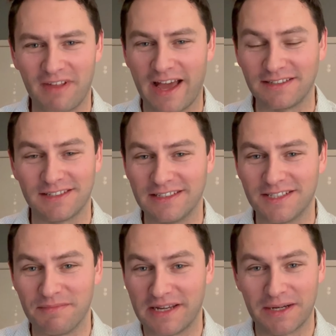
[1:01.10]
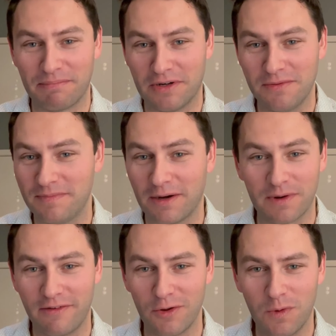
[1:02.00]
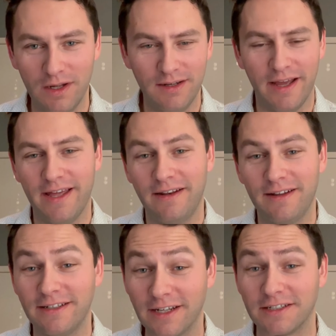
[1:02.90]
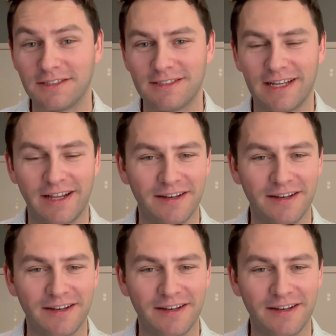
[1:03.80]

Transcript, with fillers: ask it to make a poem about whatever you want, and it does.